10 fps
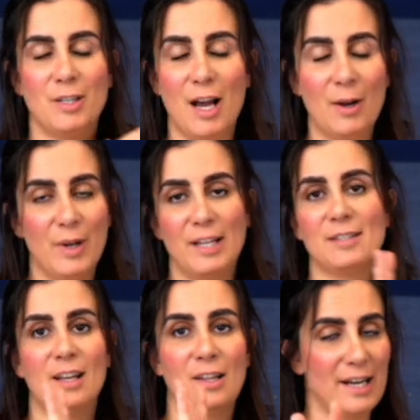not
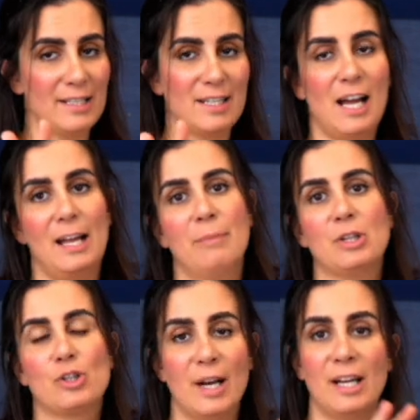waste a lot of time
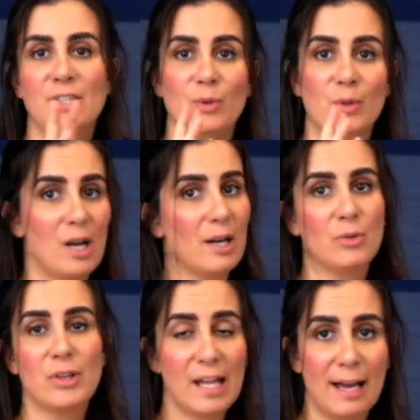trying to cut
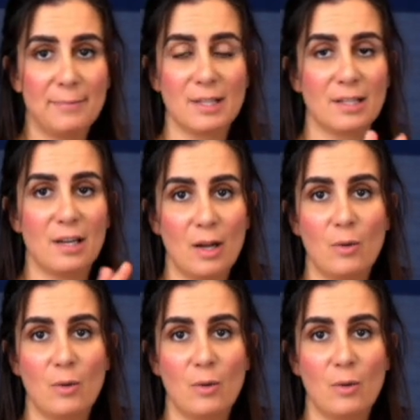out the gaps and cut out